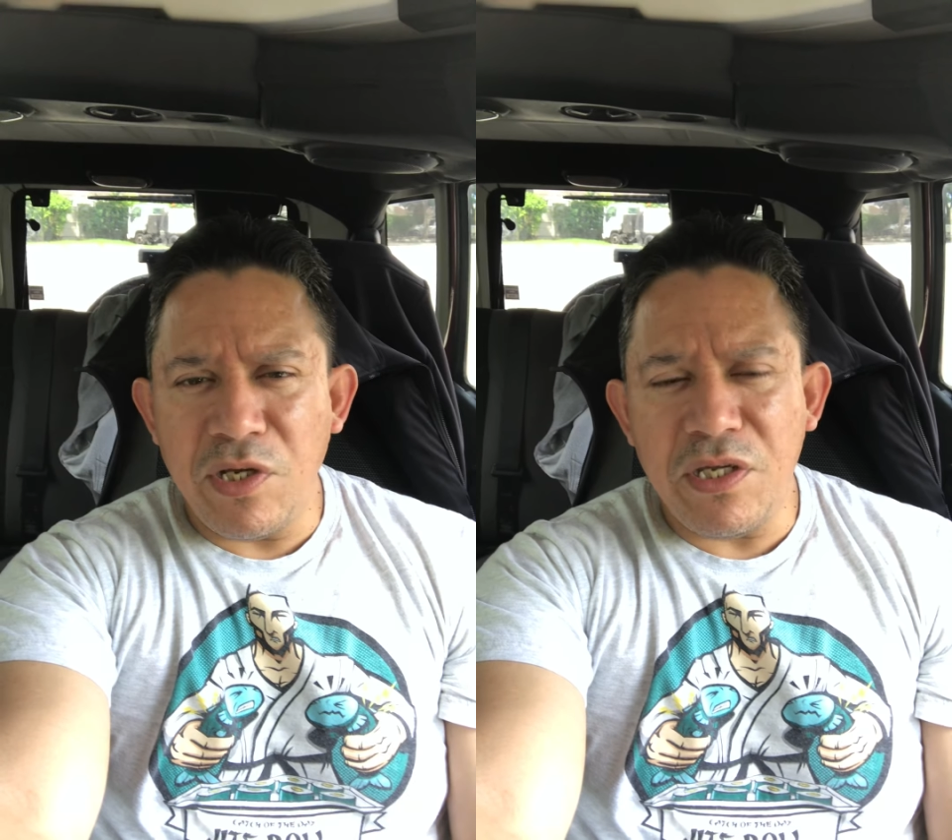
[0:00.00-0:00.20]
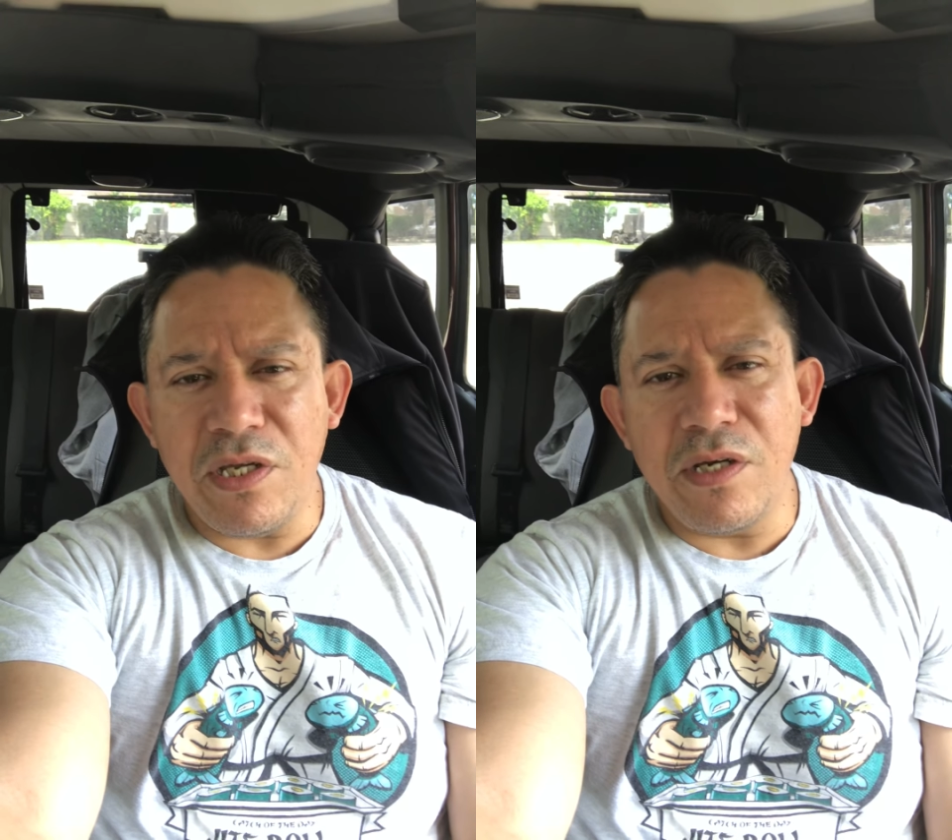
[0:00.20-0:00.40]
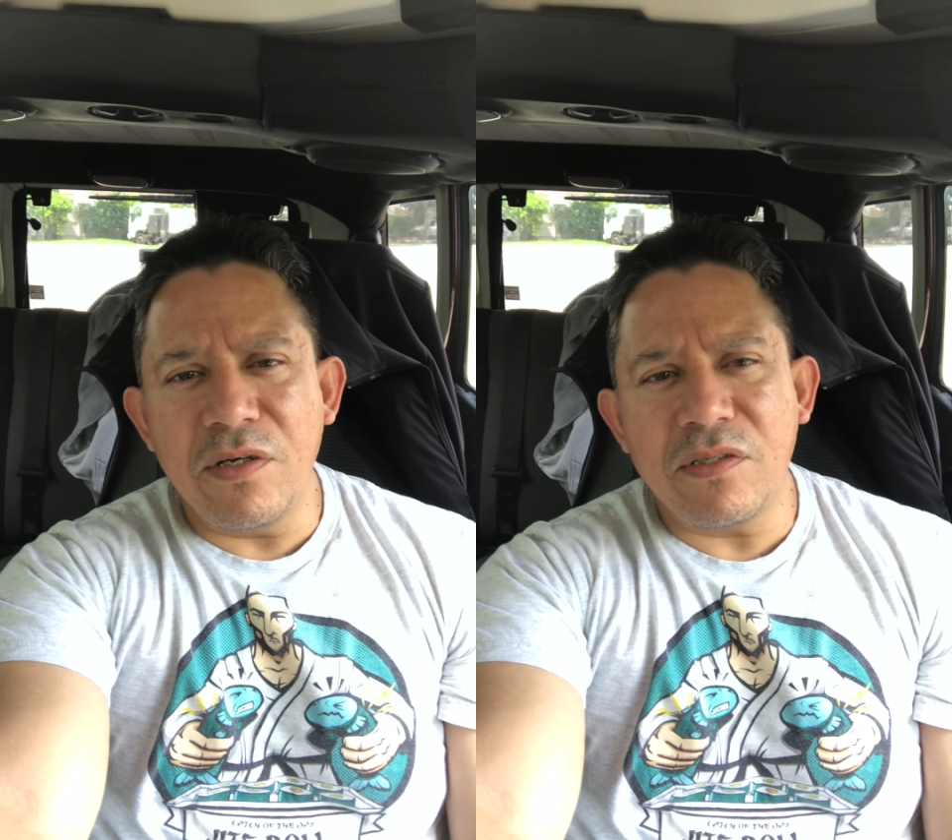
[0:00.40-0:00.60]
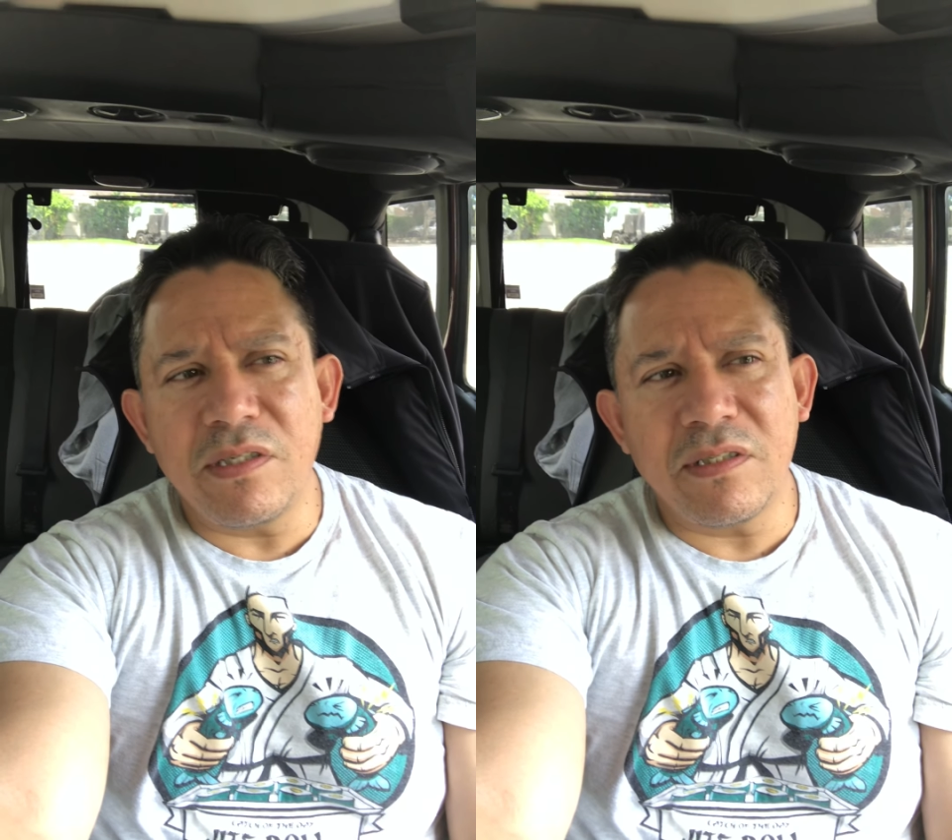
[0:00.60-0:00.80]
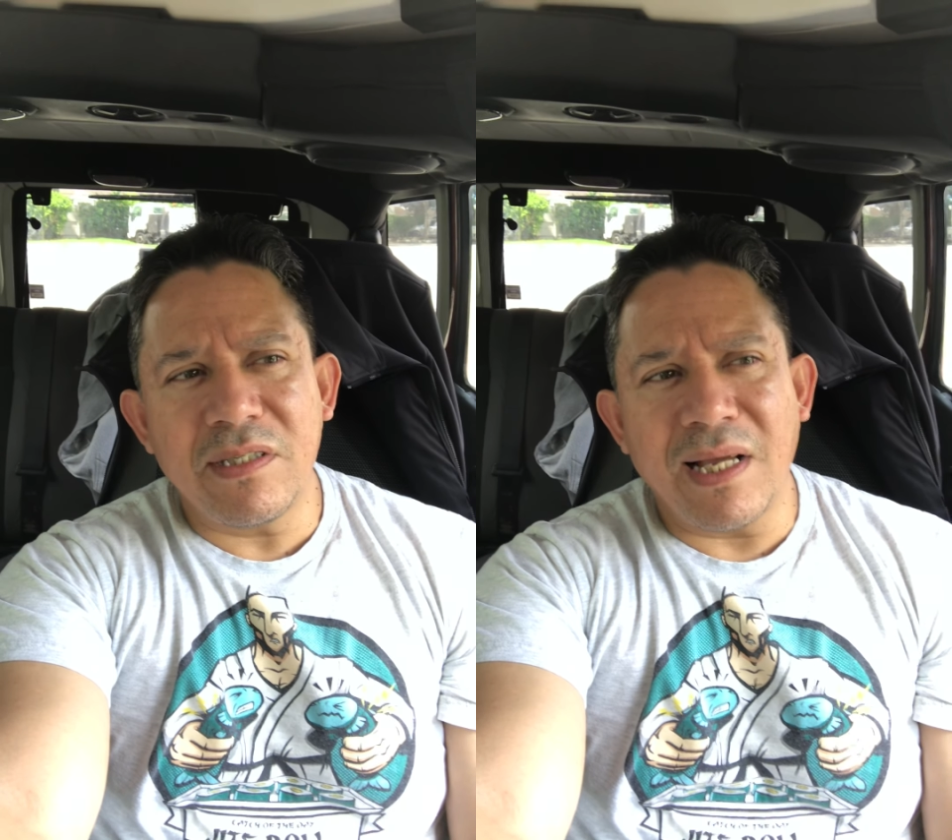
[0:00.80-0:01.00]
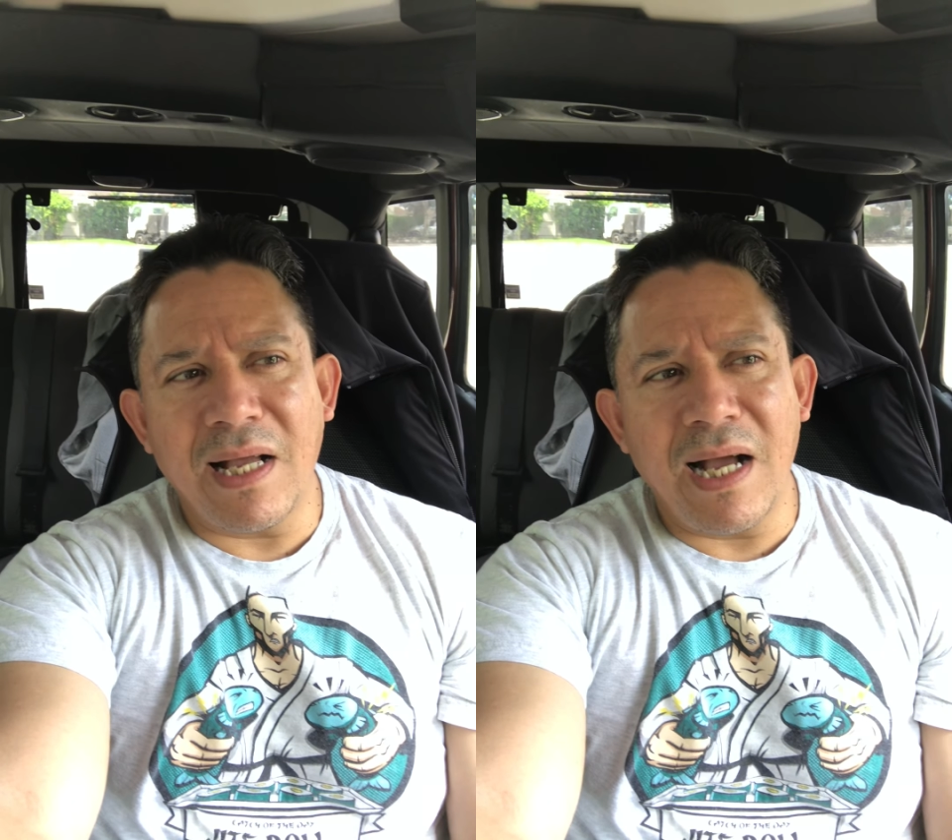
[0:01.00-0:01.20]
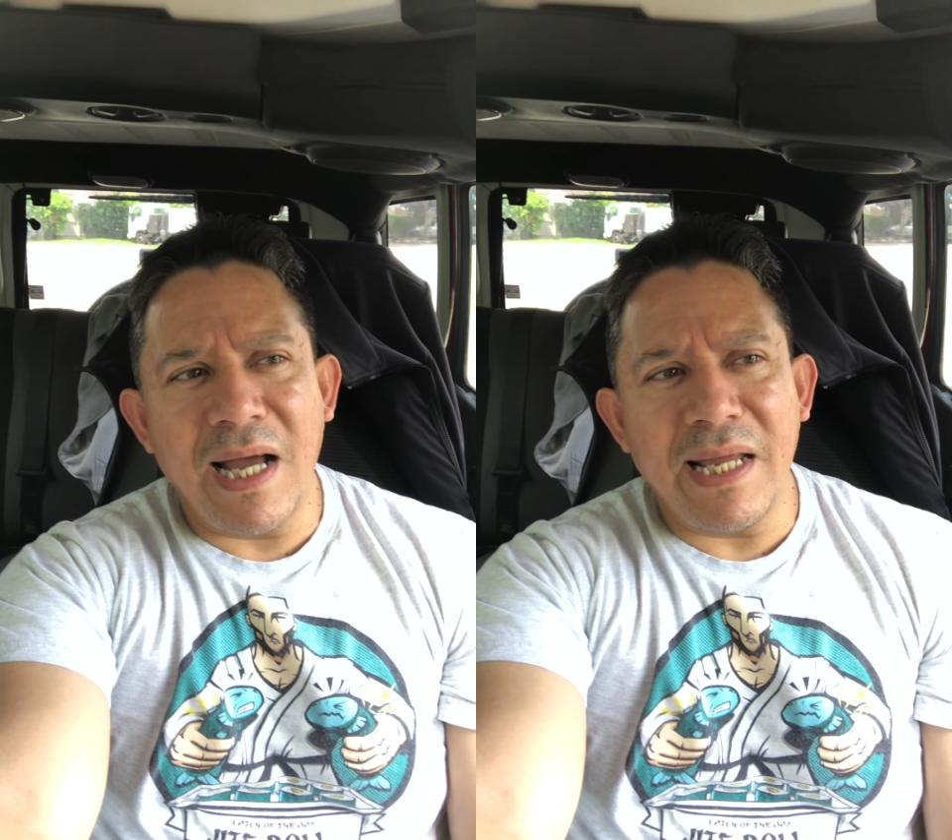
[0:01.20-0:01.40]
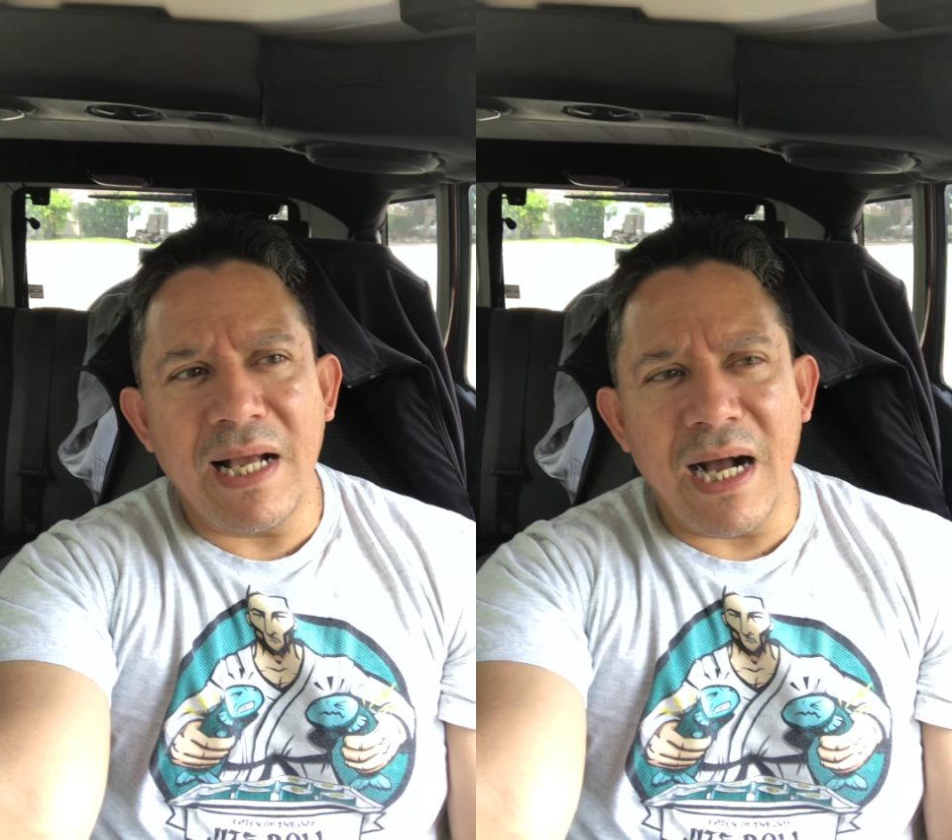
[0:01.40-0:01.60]
years since that
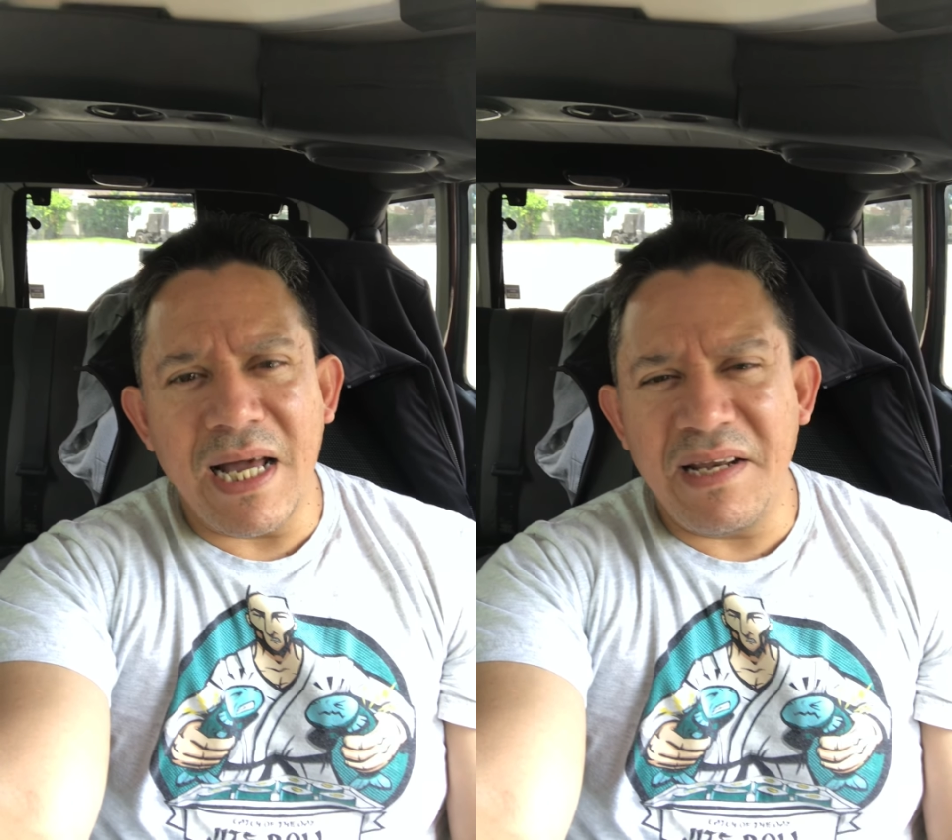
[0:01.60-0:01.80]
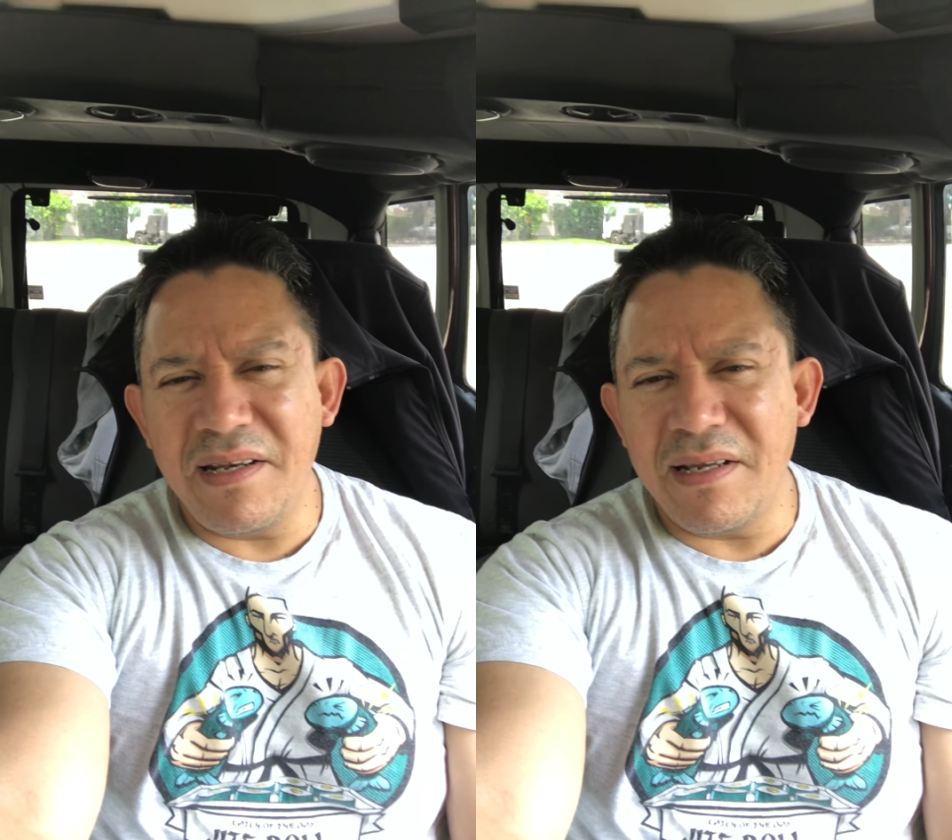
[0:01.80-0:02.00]
guy got it